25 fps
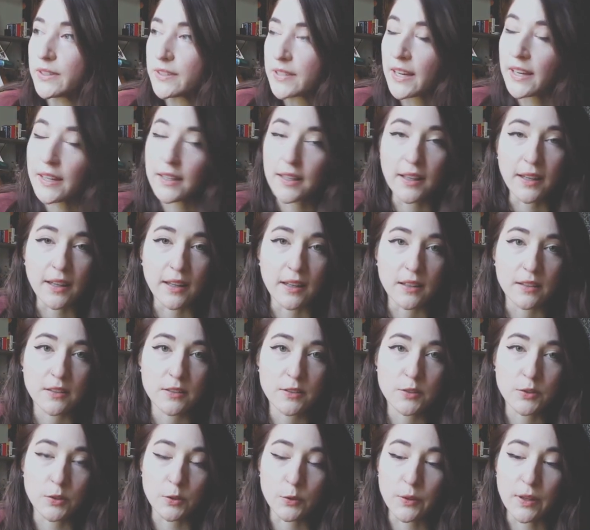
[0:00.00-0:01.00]
retaining
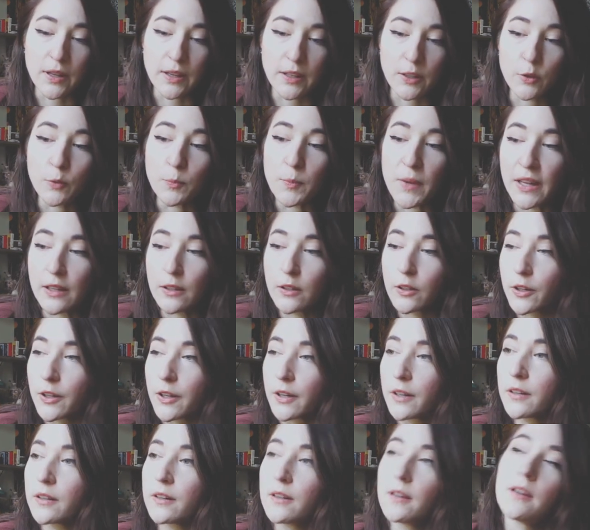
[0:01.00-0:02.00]
it so that you may
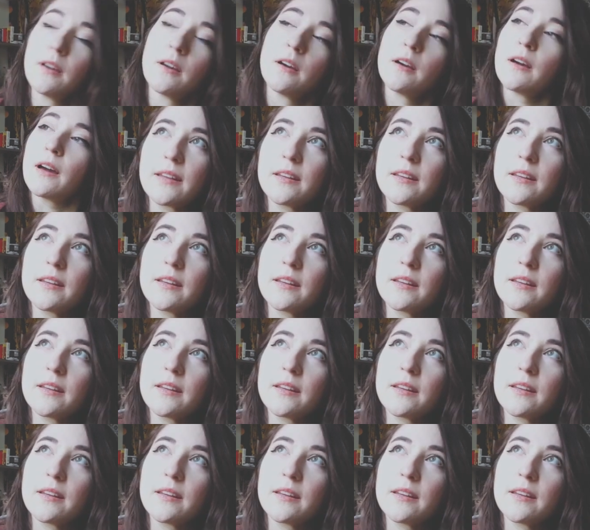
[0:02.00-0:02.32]
learn.